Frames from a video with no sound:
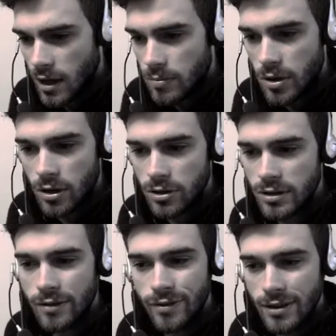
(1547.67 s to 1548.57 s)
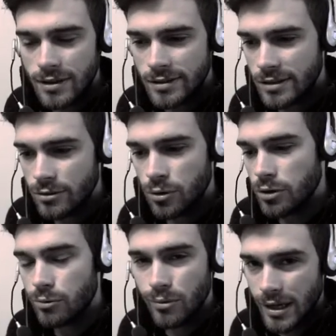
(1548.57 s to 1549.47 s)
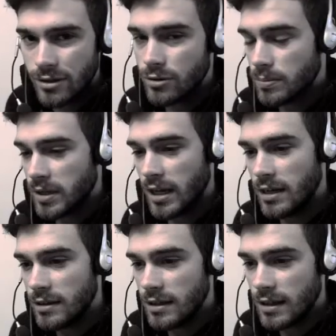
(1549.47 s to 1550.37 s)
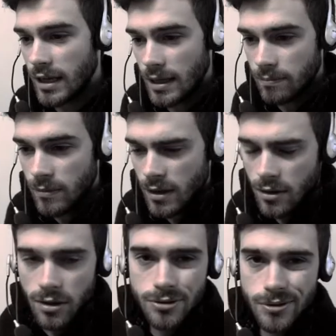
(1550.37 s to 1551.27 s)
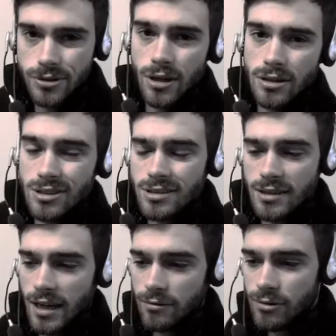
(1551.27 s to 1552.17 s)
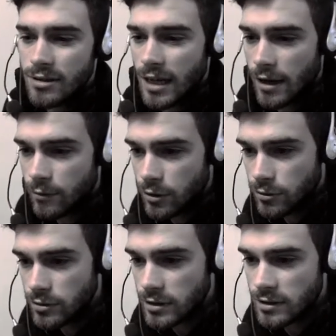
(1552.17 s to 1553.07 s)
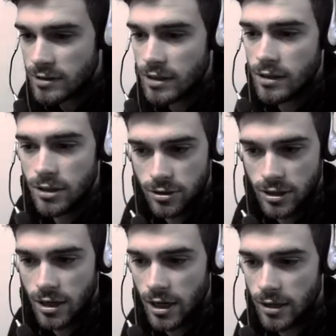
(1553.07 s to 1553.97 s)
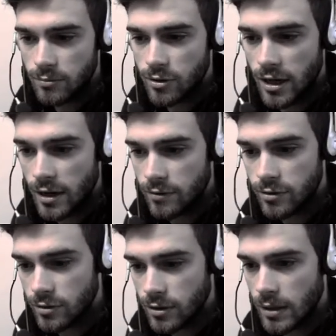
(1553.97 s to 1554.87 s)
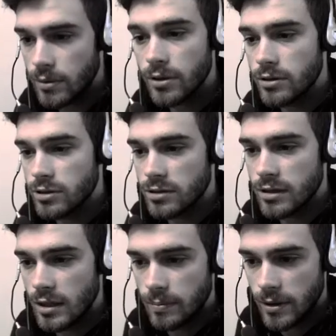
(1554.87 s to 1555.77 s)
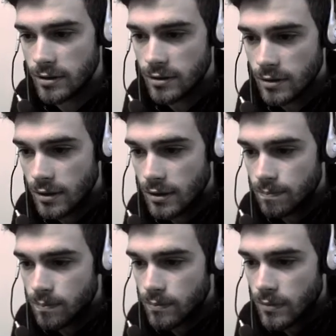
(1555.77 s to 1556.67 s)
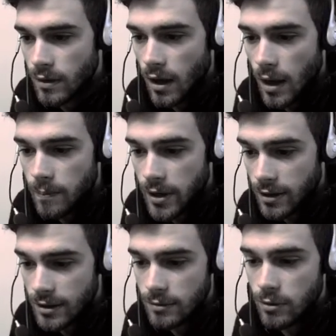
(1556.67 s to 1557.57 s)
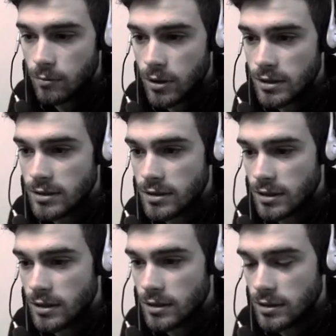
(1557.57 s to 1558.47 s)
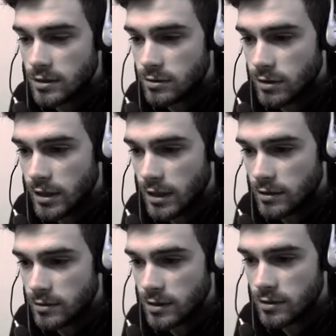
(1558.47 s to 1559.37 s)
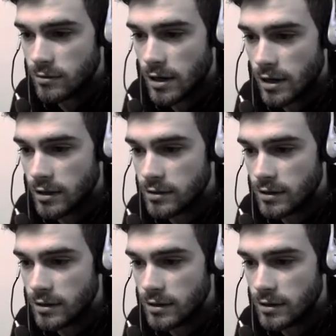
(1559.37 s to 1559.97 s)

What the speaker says: because I think there's no other way to obtain it in the game. Although it doesn't really have a use, it's still a unique item to have, so I'm gonna just keep it. Apparently we won this trading, so that's quite nice.